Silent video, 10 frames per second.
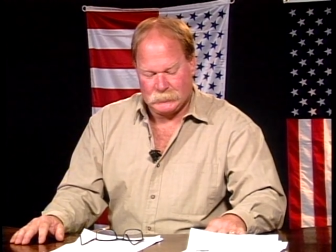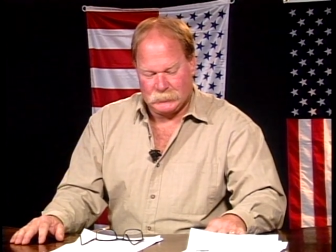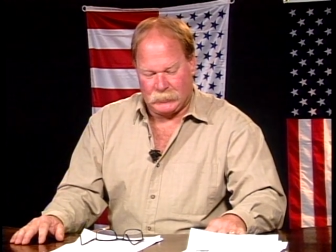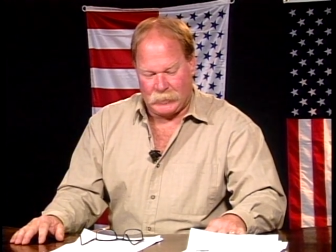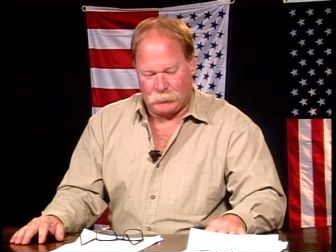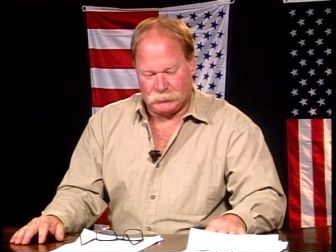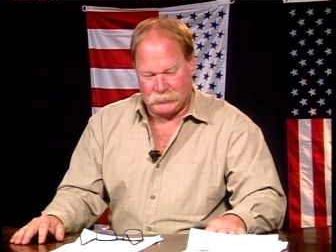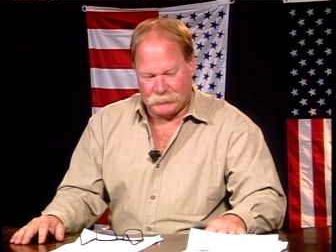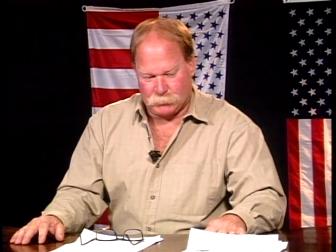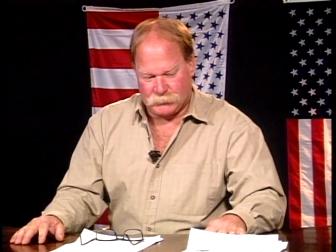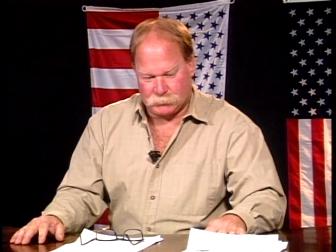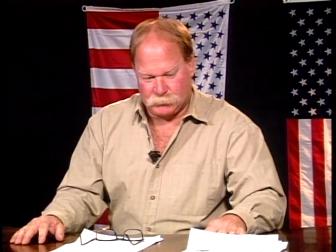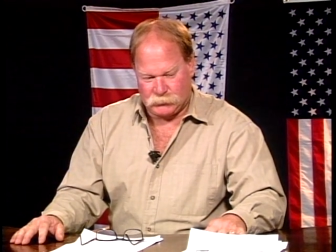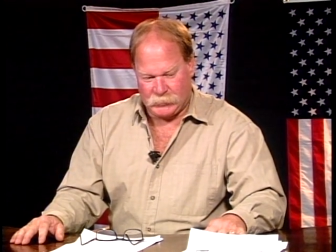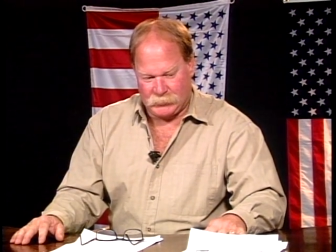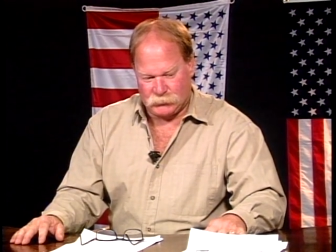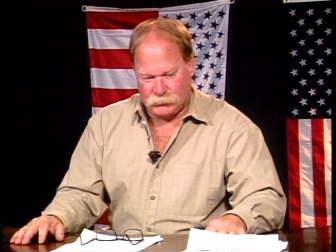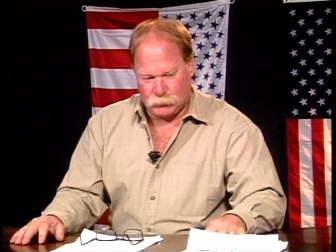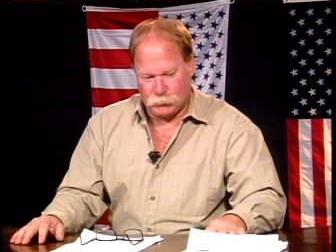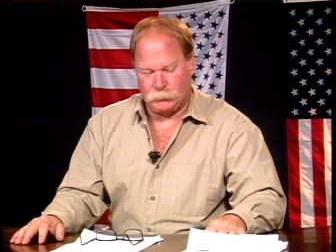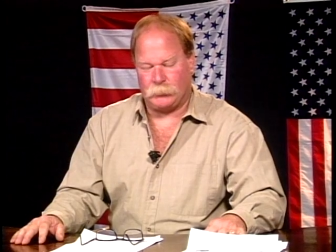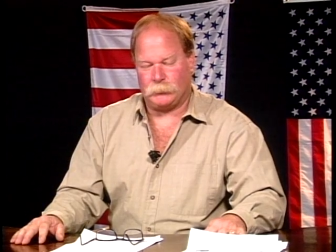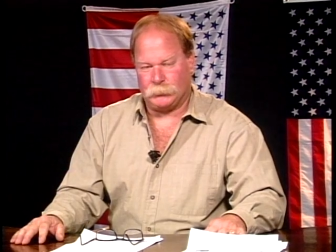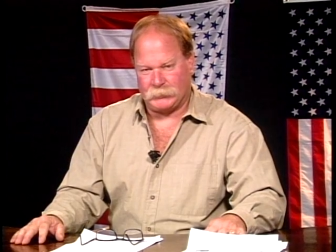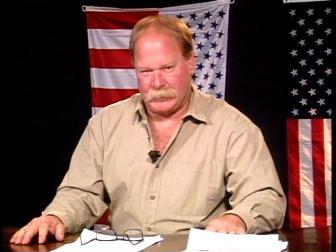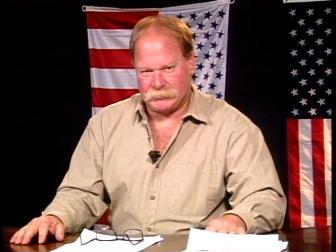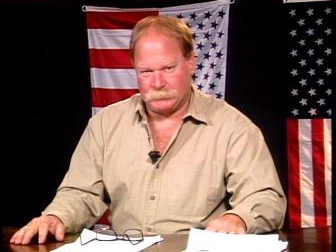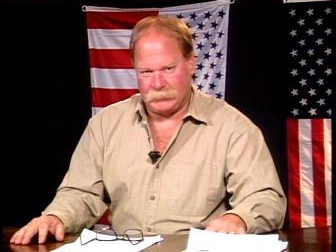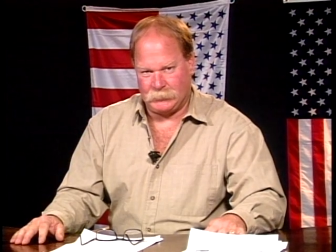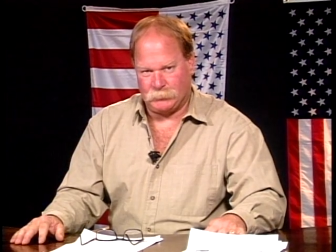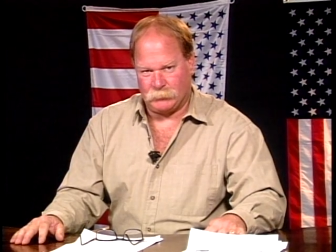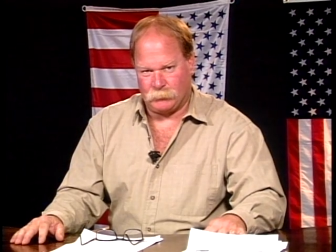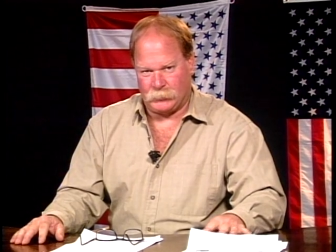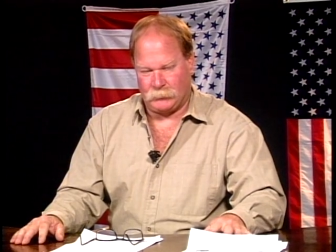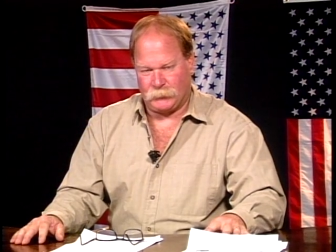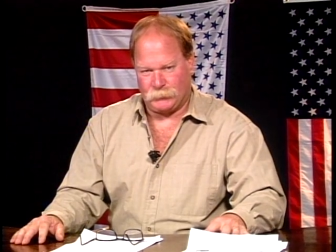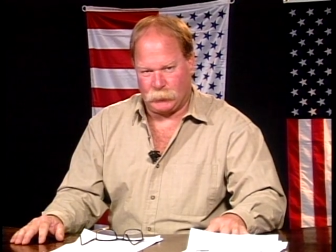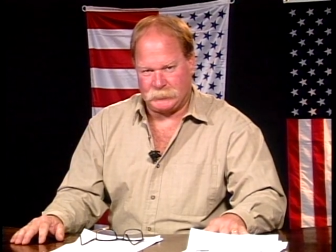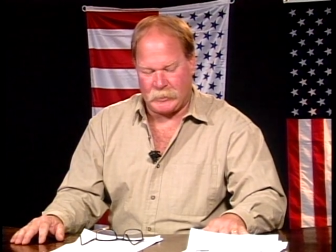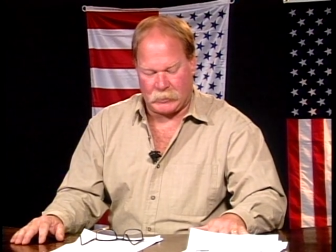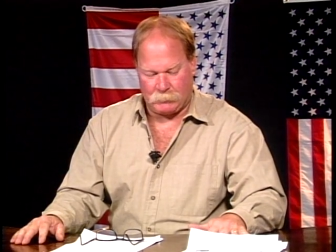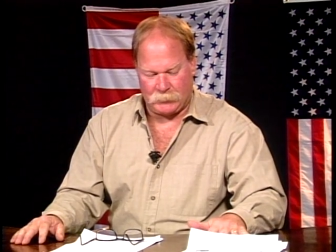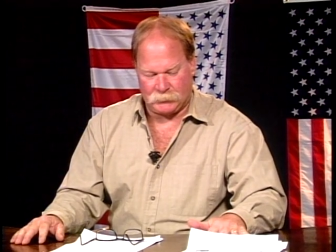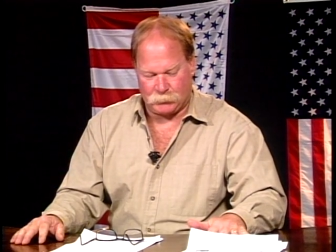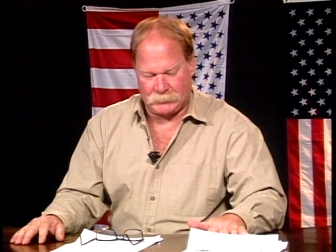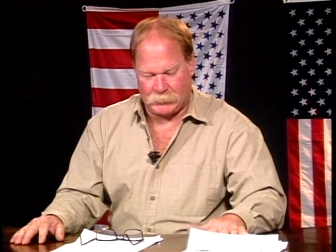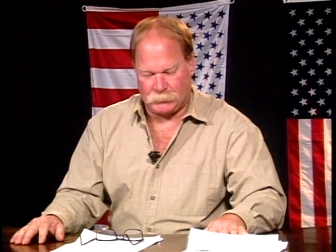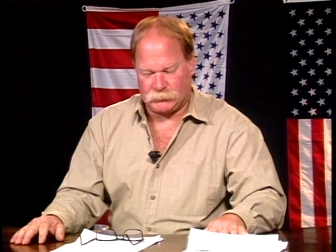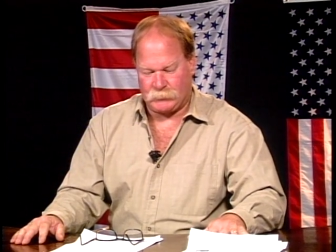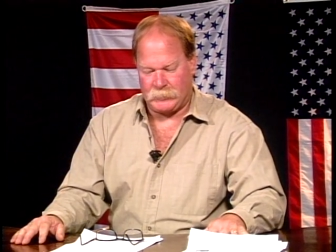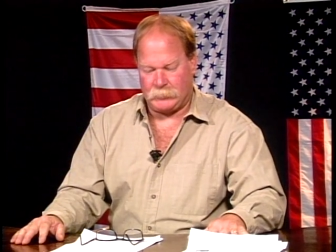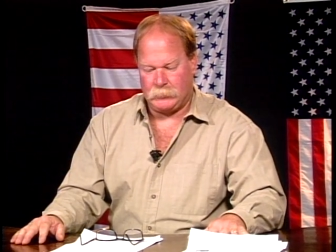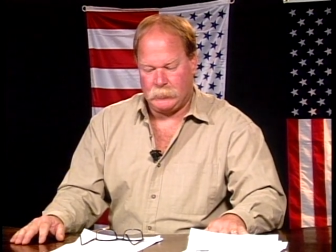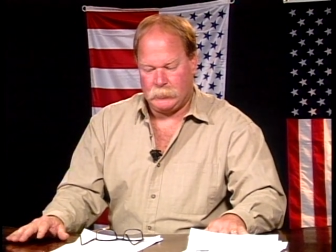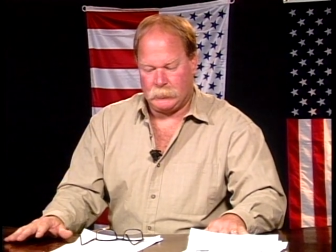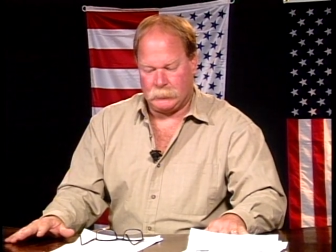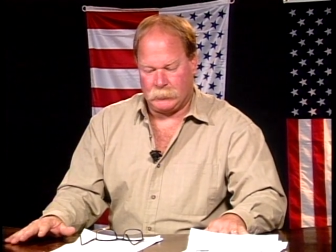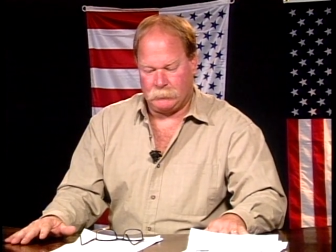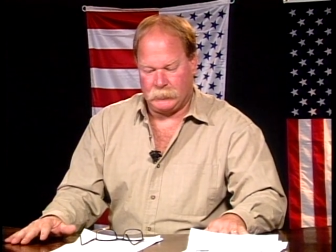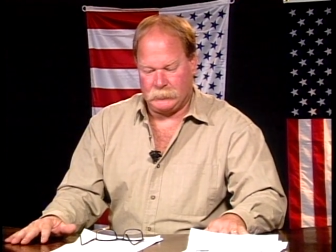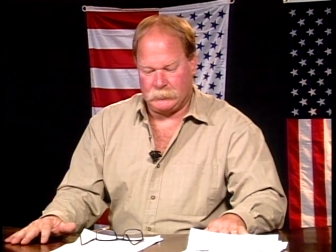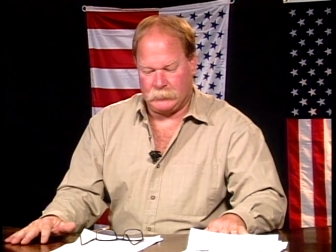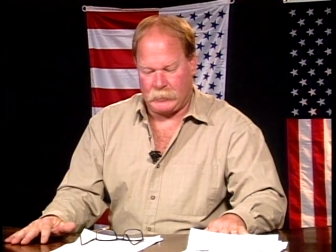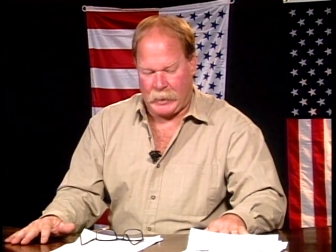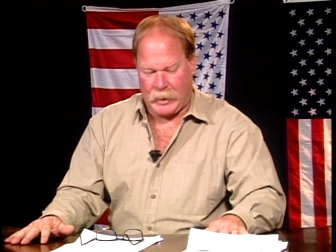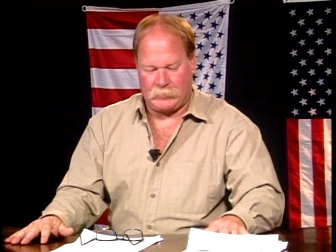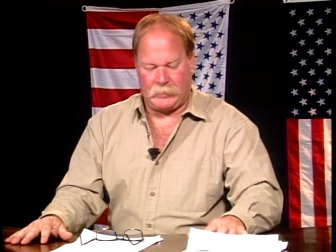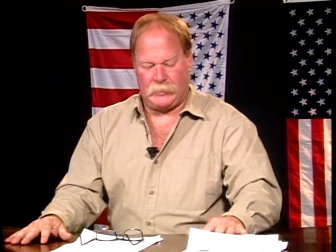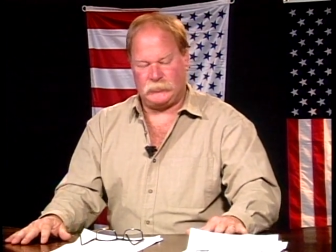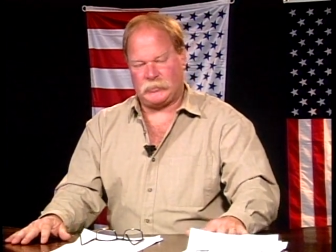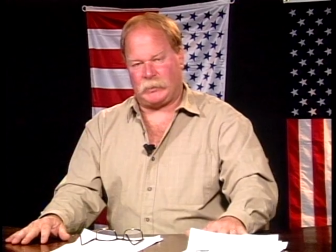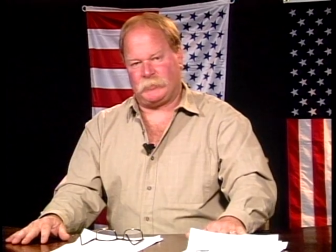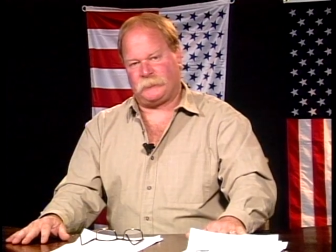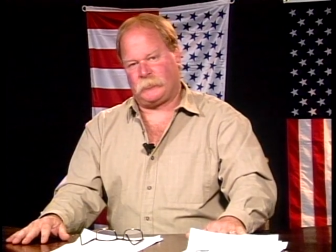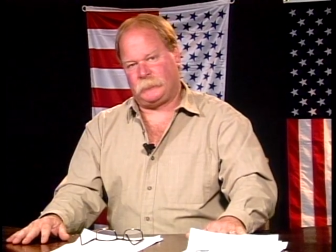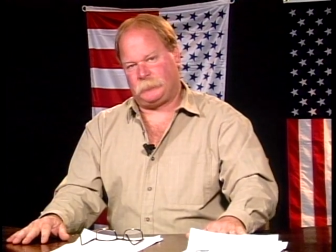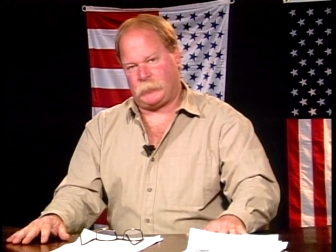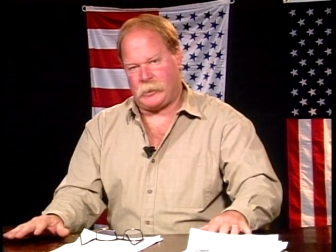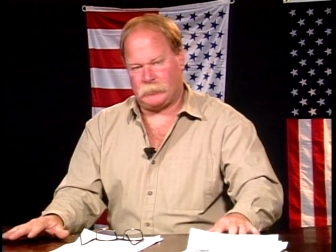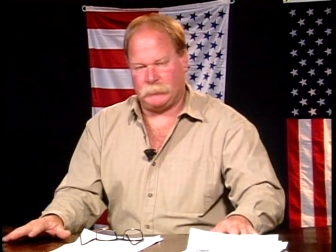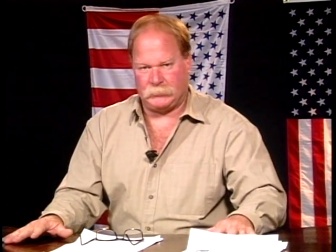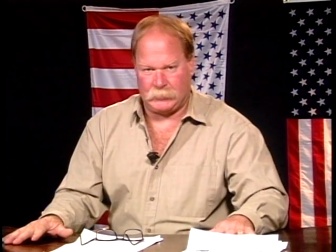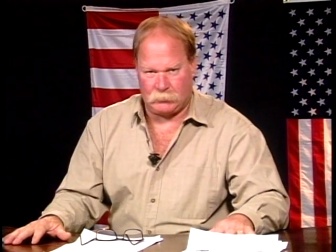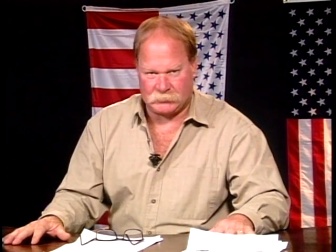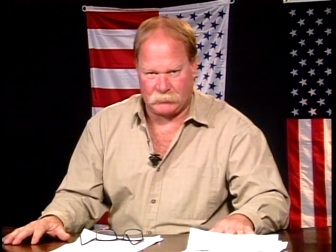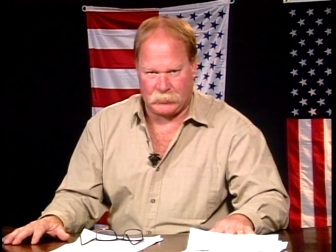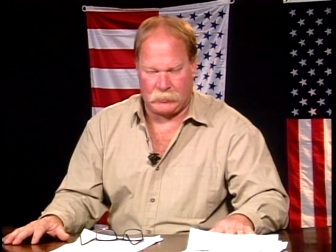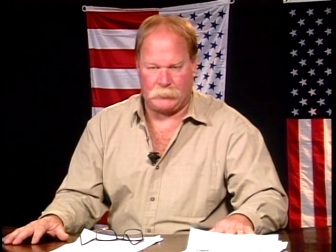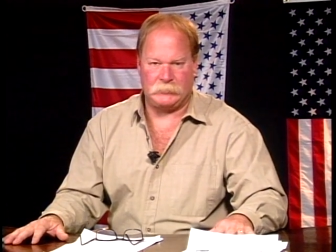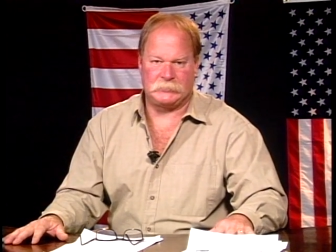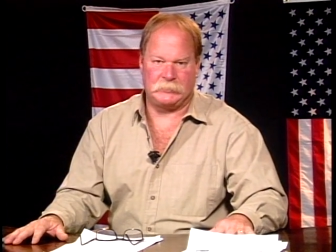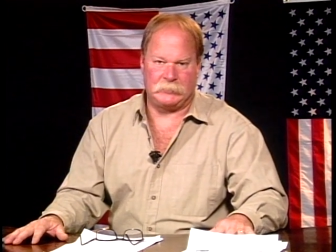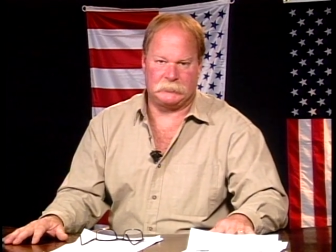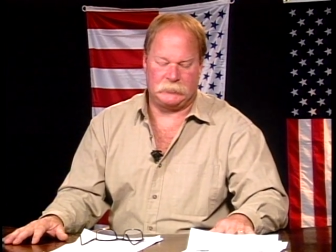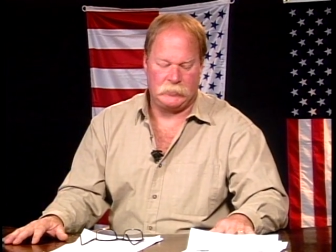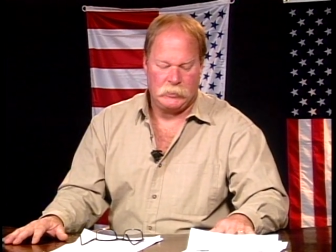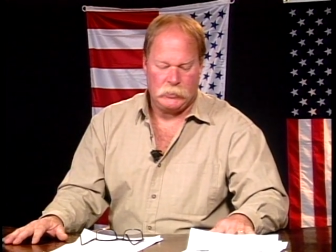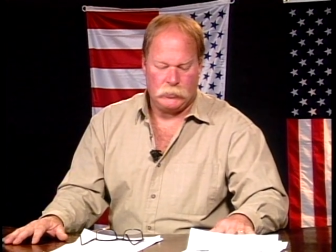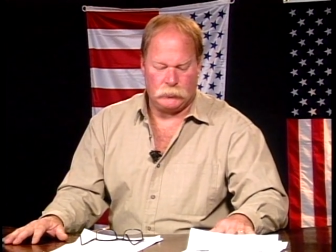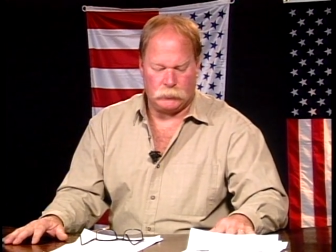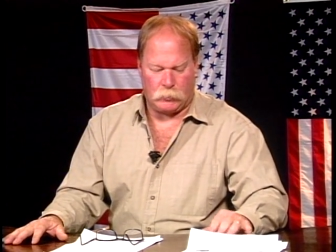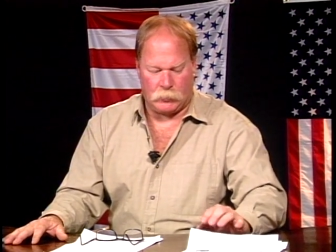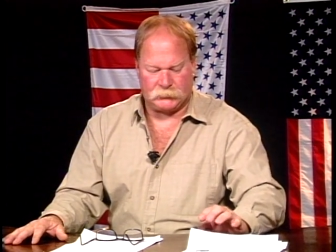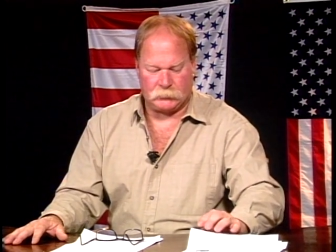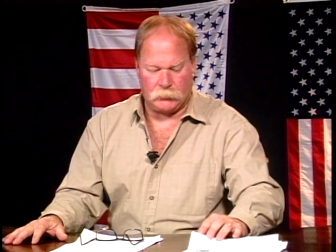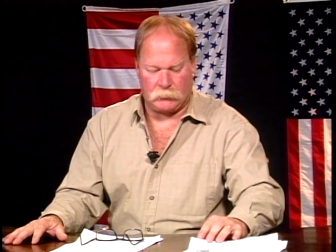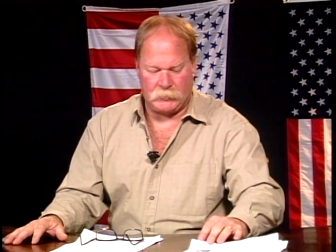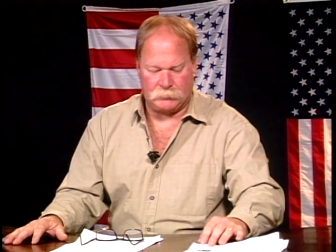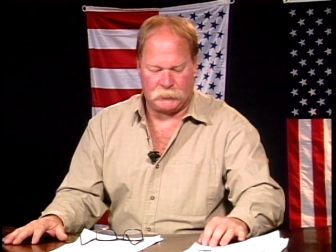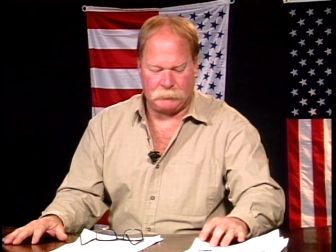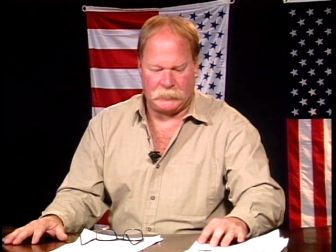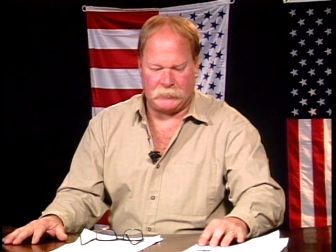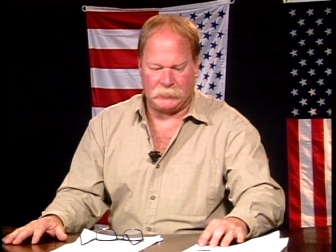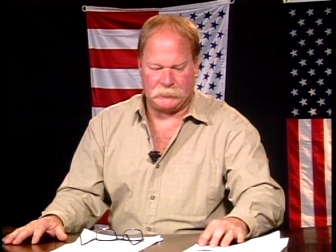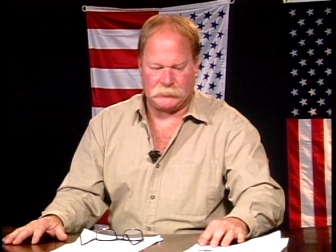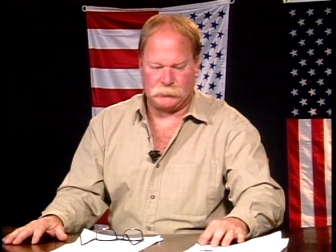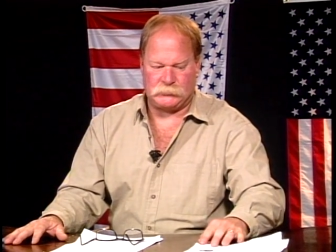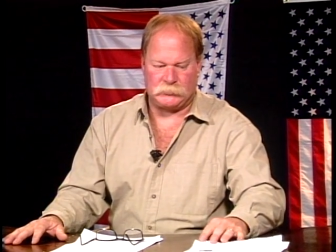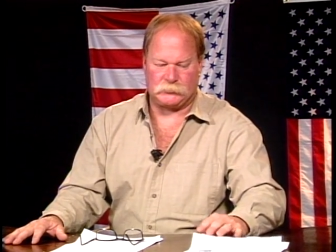I believe it was Loose Change 2, don't hold that to me, but one of the 4 documentaries we demonstrated had a gentleman from the Parliament and the House of Commons in England who also agreed with me that this was just